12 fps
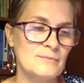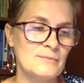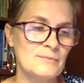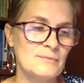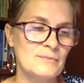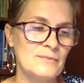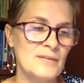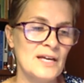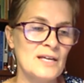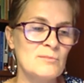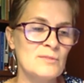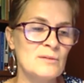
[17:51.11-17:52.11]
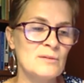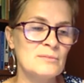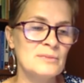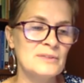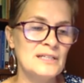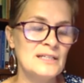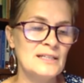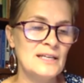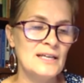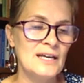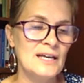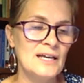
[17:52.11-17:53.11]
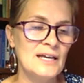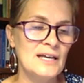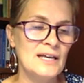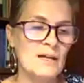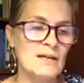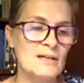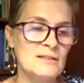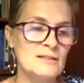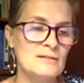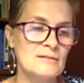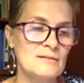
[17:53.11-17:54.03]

I am completely at your command.